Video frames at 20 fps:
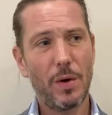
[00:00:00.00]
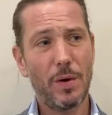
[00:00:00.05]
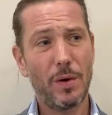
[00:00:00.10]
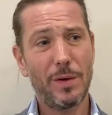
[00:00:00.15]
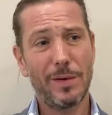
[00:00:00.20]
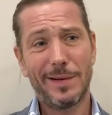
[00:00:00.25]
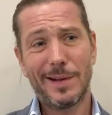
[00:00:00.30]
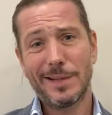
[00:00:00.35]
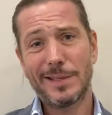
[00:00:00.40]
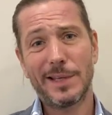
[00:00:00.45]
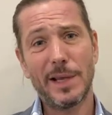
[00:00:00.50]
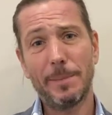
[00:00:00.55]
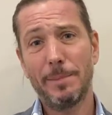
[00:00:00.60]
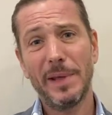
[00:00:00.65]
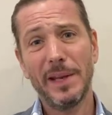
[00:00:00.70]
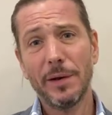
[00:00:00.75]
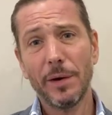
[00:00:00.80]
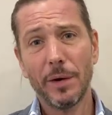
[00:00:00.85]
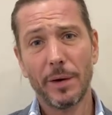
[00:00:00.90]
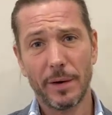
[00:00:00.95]
let's say,
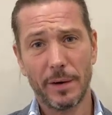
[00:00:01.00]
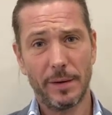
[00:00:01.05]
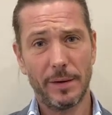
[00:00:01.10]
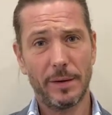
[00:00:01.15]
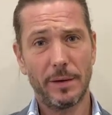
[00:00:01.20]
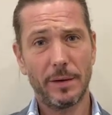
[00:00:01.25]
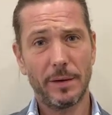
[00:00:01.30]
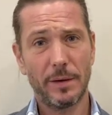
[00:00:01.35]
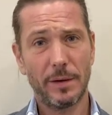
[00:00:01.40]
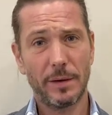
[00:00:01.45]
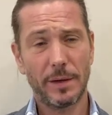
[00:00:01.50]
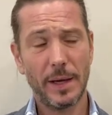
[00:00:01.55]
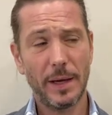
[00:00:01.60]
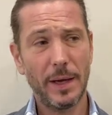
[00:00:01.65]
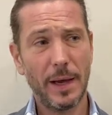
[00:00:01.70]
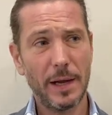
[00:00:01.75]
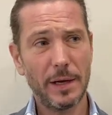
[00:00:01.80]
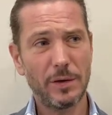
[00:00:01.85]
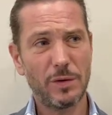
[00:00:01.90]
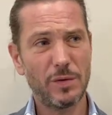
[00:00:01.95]
bitter, okay,
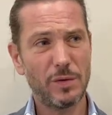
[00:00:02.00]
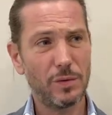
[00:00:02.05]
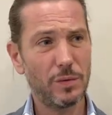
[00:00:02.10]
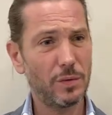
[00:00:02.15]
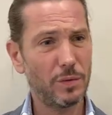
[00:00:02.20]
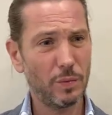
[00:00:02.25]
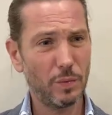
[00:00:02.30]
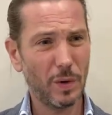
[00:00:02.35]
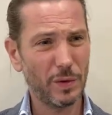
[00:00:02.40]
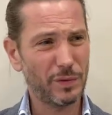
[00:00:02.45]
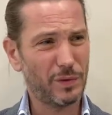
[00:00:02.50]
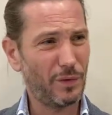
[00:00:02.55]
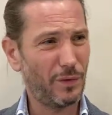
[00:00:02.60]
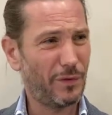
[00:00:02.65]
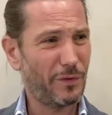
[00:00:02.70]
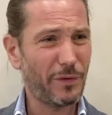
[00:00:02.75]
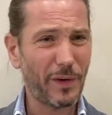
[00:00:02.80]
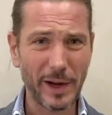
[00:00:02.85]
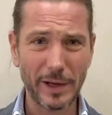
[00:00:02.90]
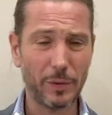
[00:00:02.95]
and to want to
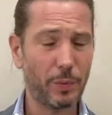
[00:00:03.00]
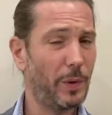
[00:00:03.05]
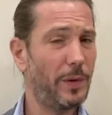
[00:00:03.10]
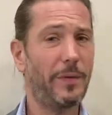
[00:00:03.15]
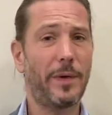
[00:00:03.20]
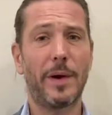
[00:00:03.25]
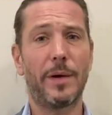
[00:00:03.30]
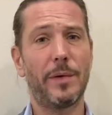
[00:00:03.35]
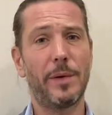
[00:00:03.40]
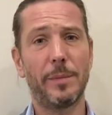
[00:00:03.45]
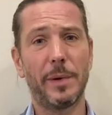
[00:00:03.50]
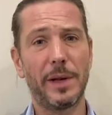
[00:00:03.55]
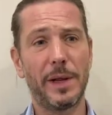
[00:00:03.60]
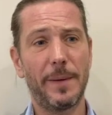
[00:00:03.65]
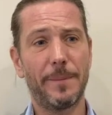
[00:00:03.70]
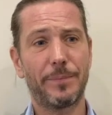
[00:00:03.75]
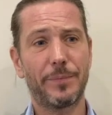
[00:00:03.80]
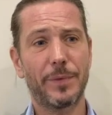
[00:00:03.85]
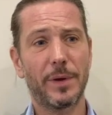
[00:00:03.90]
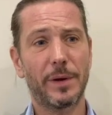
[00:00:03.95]
fight with everybody,
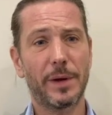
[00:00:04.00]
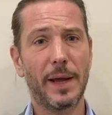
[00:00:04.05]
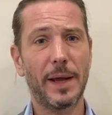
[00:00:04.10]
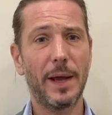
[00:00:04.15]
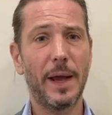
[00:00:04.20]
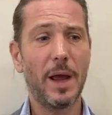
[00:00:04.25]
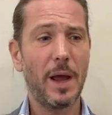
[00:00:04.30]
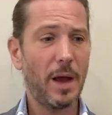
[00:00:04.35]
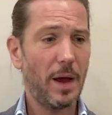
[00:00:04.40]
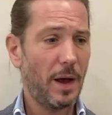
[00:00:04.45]
okay?